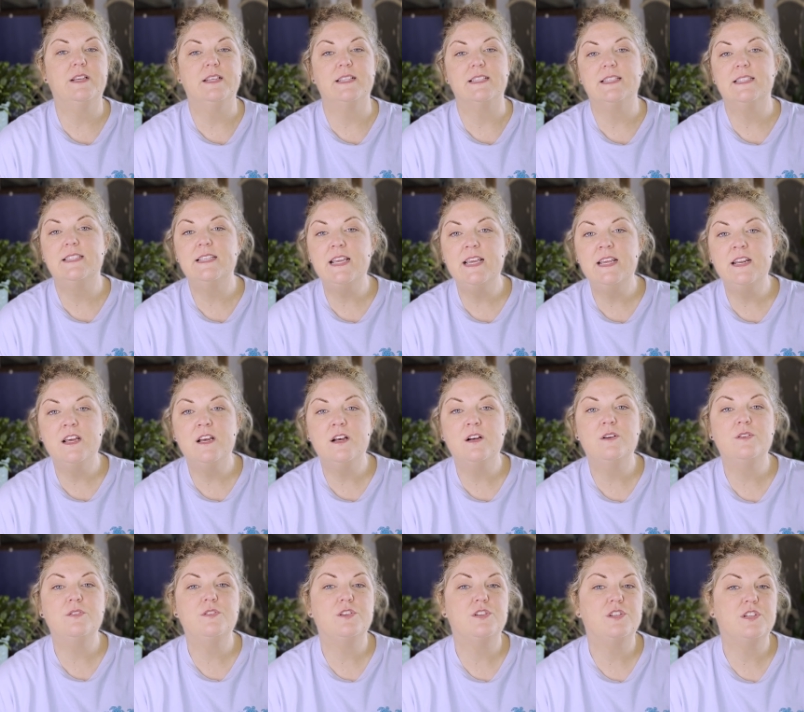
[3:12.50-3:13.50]

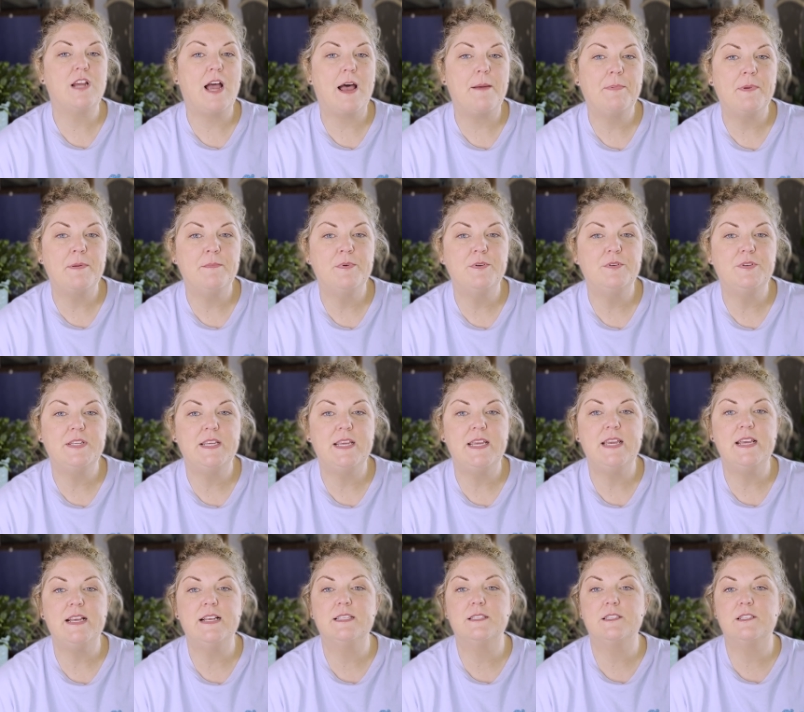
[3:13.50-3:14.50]
casinos, shopping
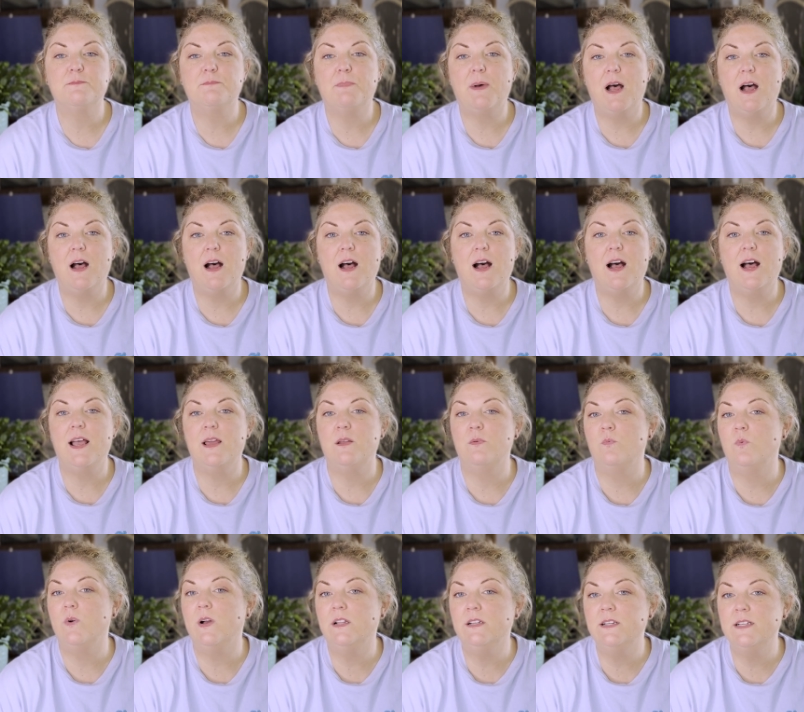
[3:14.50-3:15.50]
boutiques, spa
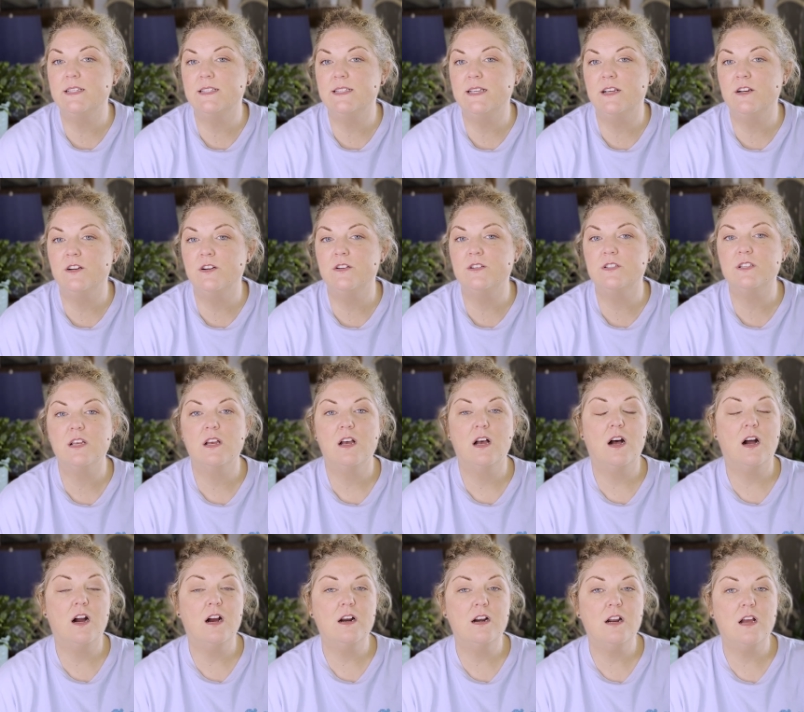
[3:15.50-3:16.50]
and wellness centers,
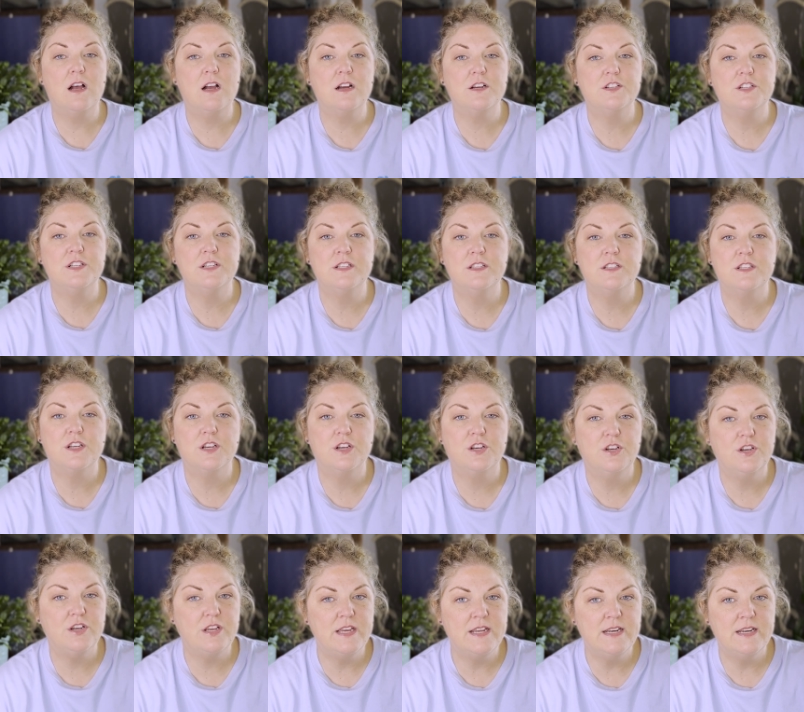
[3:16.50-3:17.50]
art auctions,
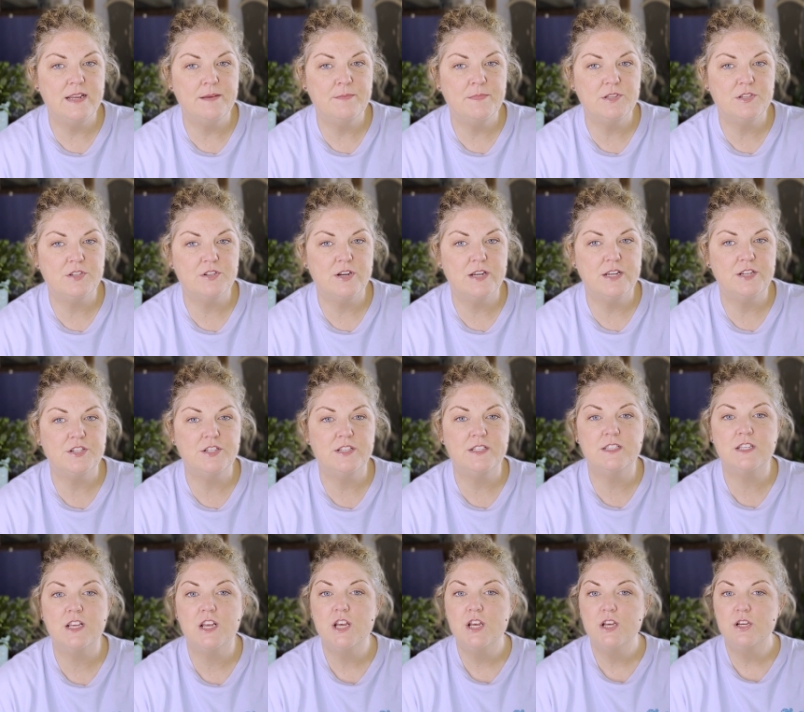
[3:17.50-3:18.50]
cooking
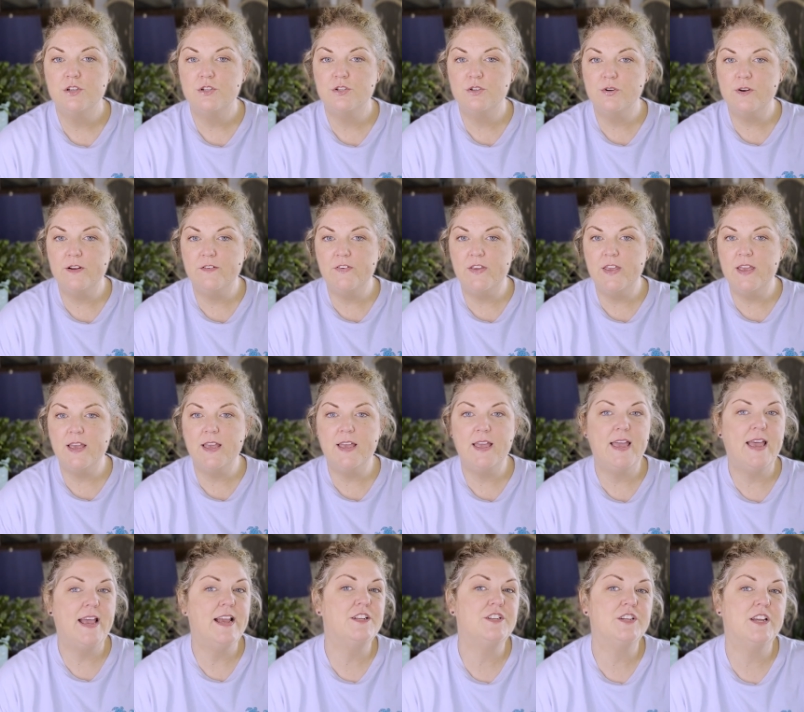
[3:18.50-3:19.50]
demonstrations, trivia,
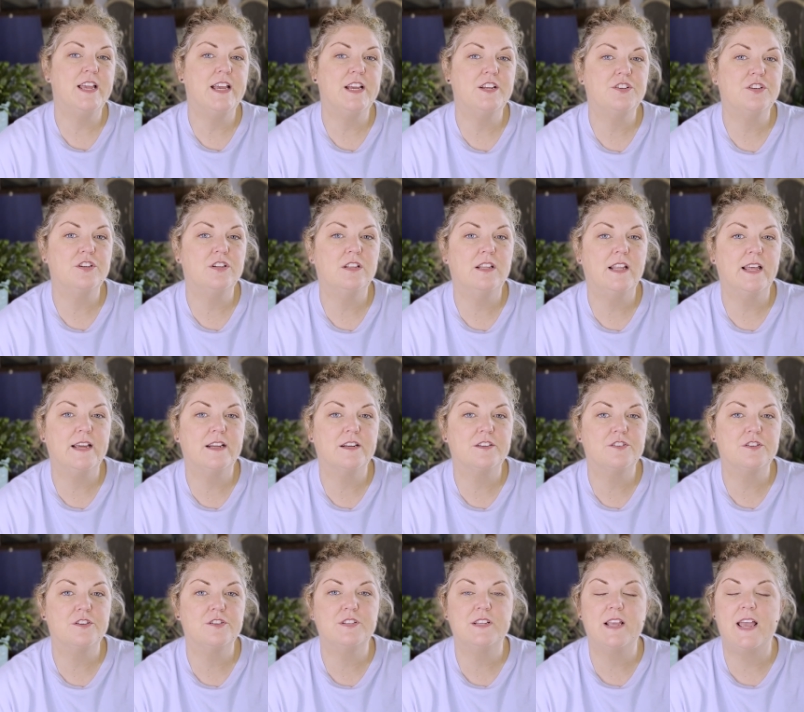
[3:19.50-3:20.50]
educational
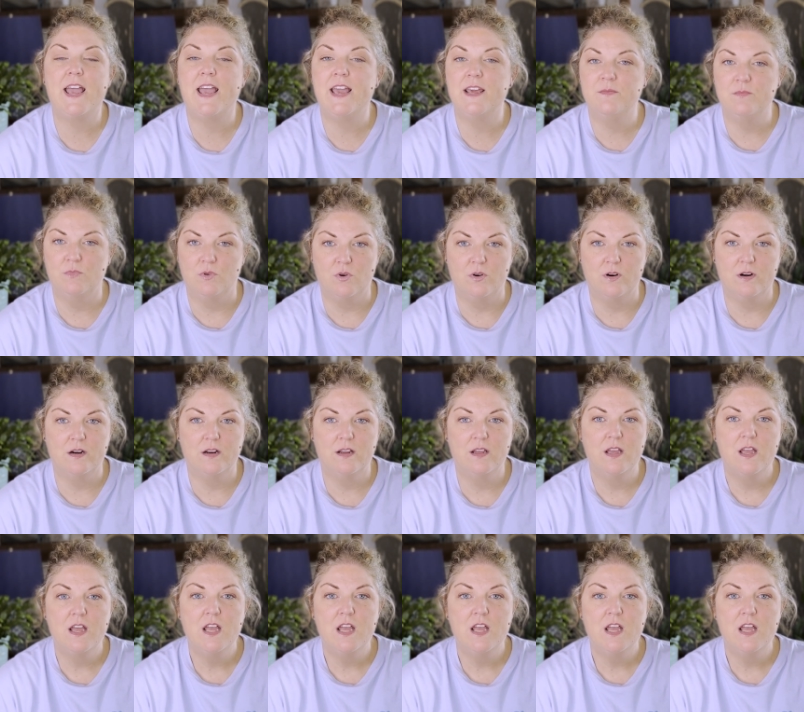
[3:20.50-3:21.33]
lectures, and more.